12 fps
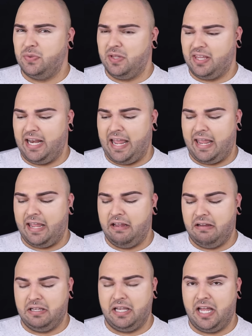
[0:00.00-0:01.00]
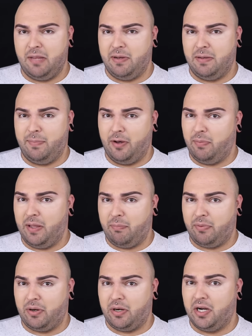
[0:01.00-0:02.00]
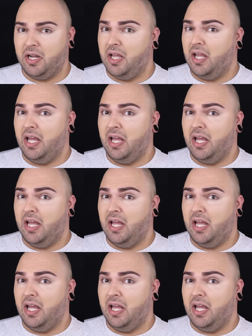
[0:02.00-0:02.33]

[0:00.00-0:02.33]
with an egg, a lime, and a bell pepper.